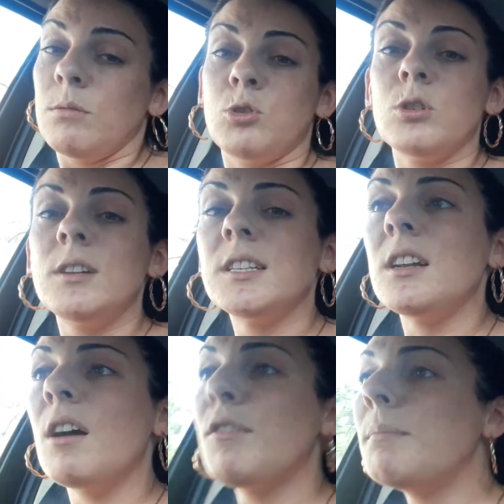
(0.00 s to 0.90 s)
I'm sure there's
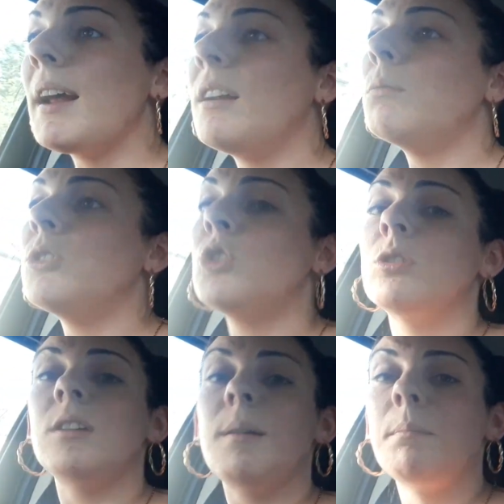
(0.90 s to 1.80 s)
another man that wants
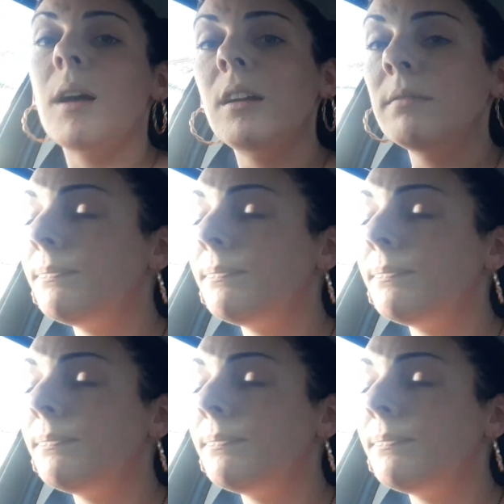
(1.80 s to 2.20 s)
your number.